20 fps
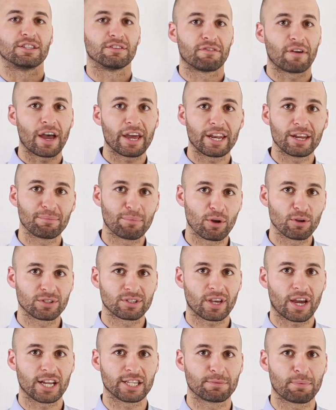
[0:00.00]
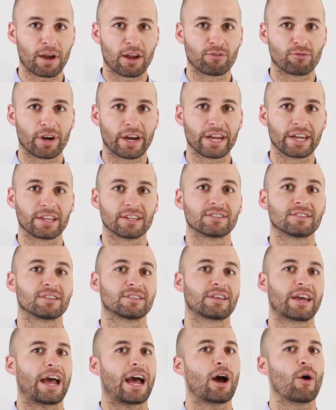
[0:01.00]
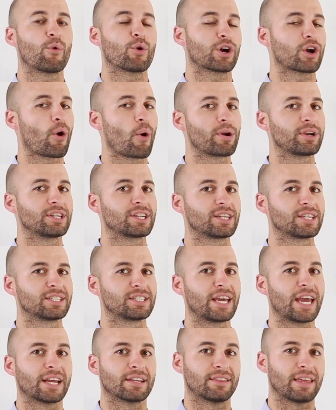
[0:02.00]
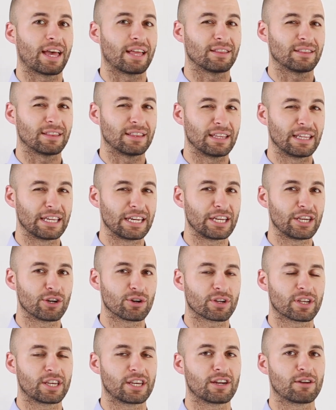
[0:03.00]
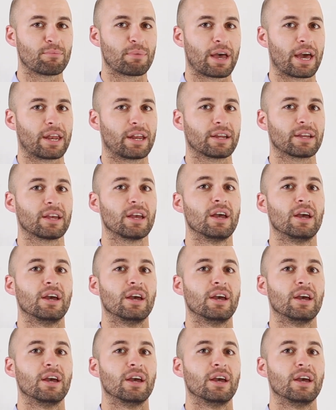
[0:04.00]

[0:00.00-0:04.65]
Dividing both sides by radius is how we're going to connect that linear kinematic